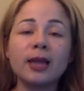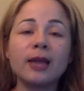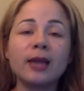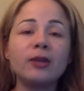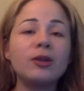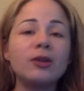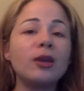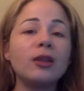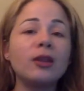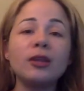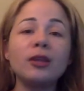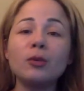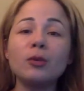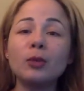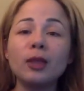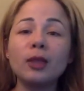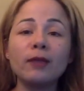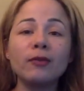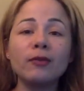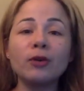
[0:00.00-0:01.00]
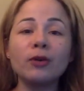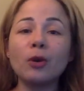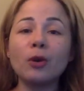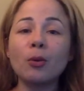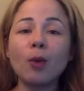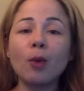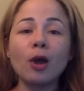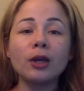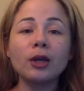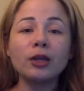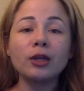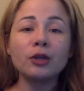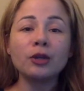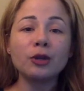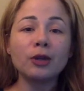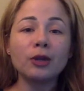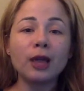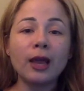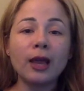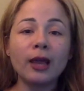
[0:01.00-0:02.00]
that nothing will ever go wrong in
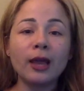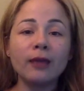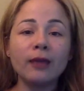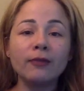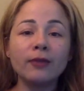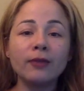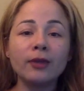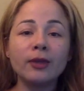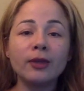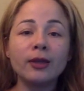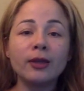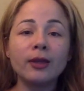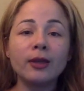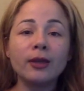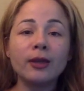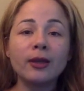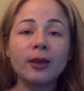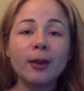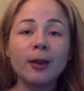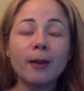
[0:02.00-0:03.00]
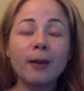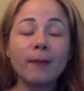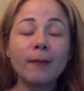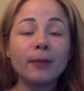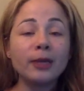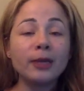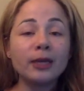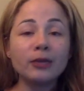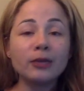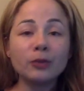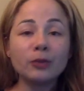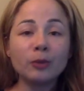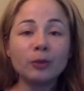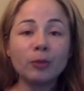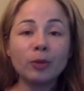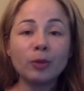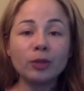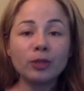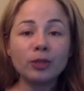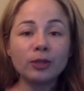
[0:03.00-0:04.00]
your life. But guess
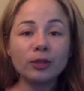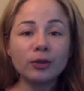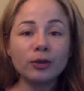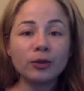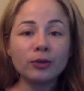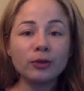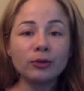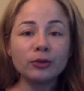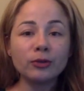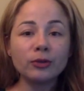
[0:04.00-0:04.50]
what, boys and girls?